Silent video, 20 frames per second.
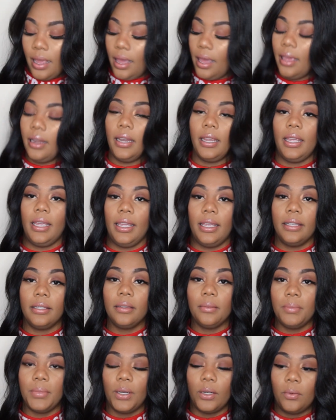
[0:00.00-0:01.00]
And it is
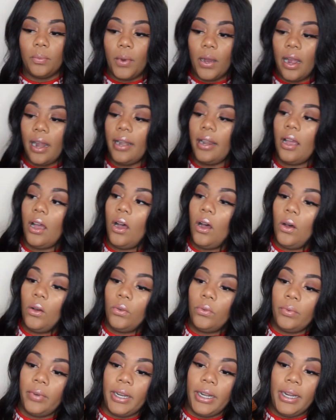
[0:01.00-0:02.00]
a middle part. It
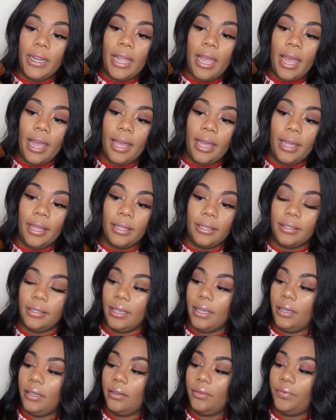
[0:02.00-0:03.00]
already has
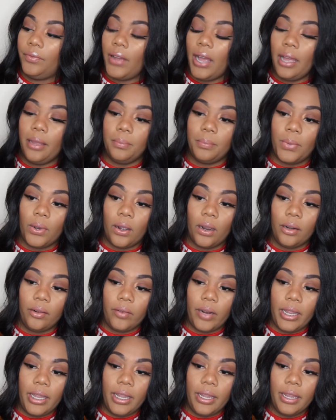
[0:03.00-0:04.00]
a defined part
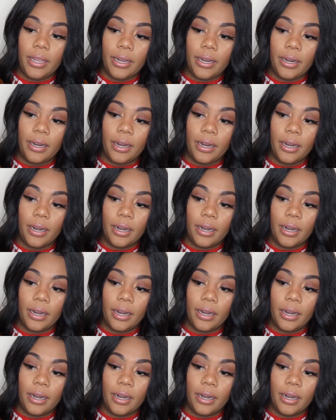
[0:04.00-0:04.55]
right here.